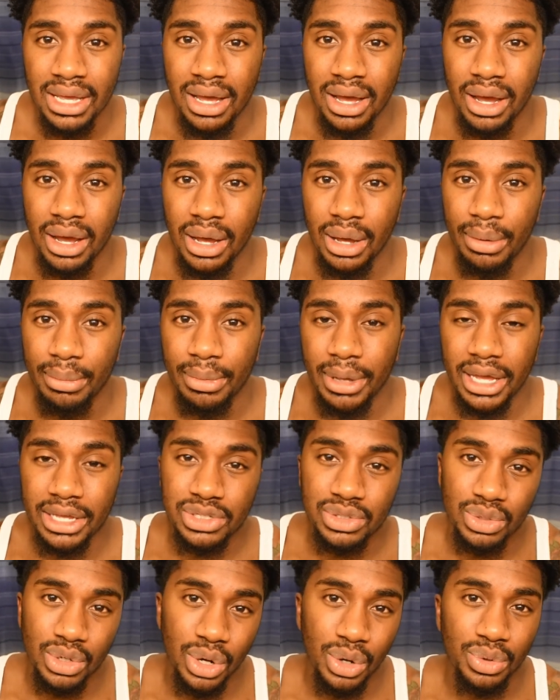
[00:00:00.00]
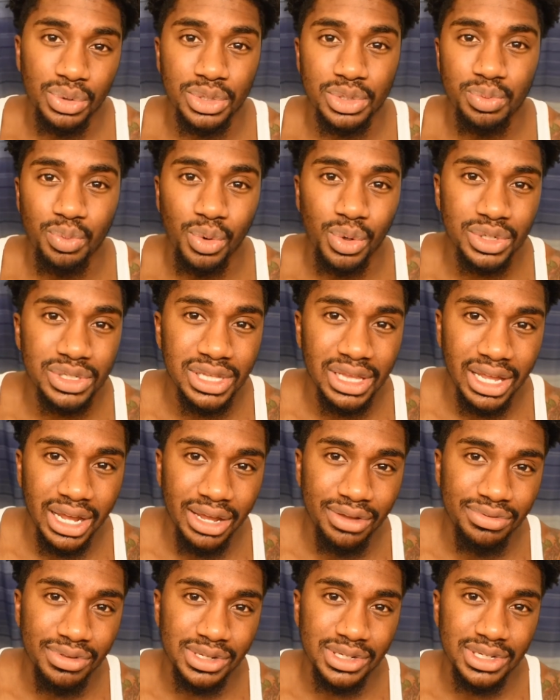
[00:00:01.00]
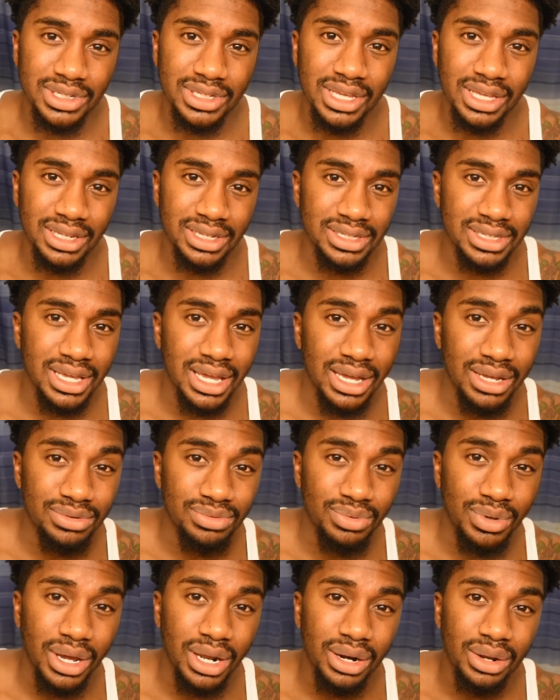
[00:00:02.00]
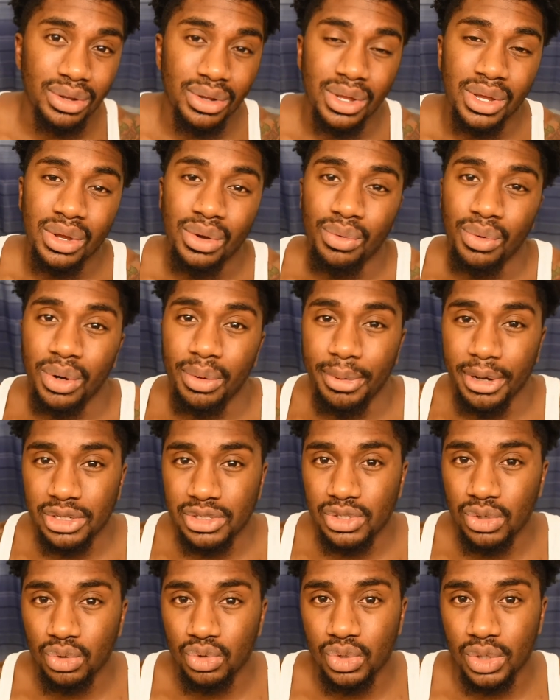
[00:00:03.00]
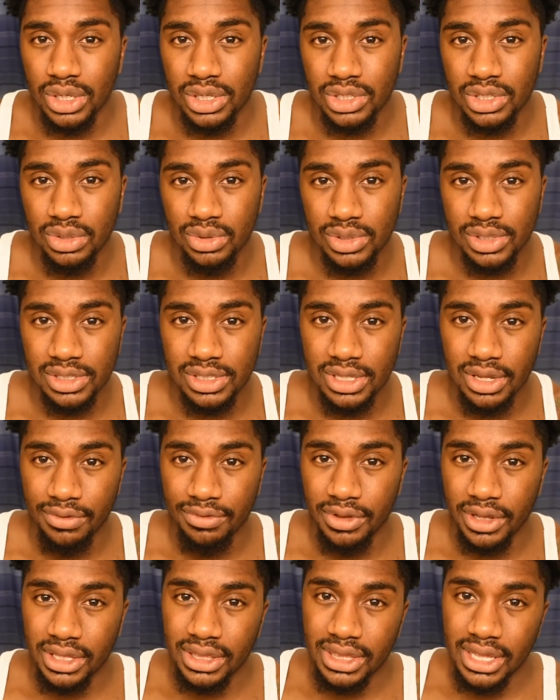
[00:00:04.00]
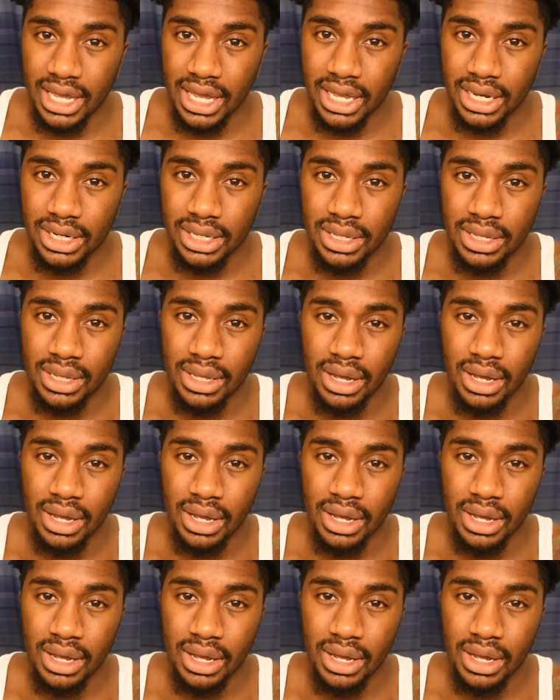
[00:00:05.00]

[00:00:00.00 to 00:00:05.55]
As you know, there's more to life than just getting these gains. We gotta worry about social issues and stuff like that.